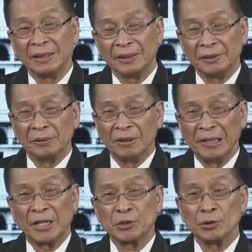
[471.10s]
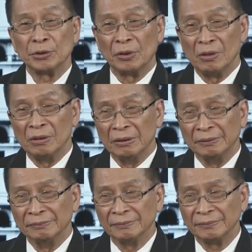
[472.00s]
You're lectured
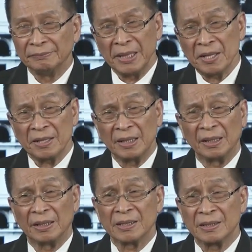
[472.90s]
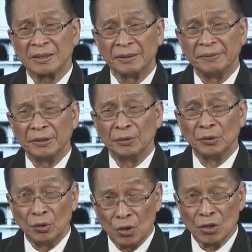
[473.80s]
on many things, even on
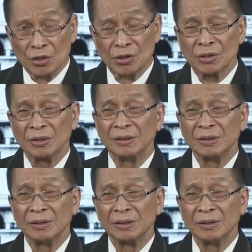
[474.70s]
laws,